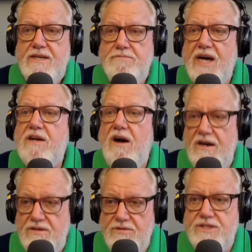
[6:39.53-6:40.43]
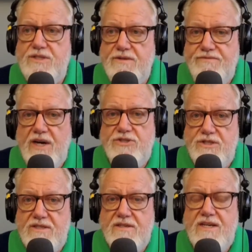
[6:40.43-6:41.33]
by Congress to
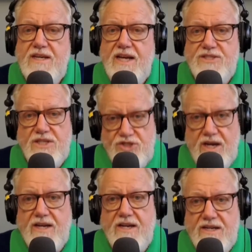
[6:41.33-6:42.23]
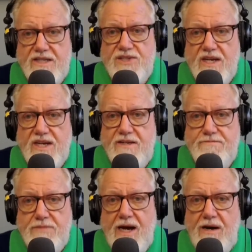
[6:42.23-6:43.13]
function as a check on executive
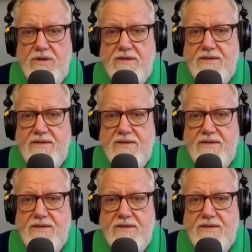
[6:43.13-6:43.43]
power.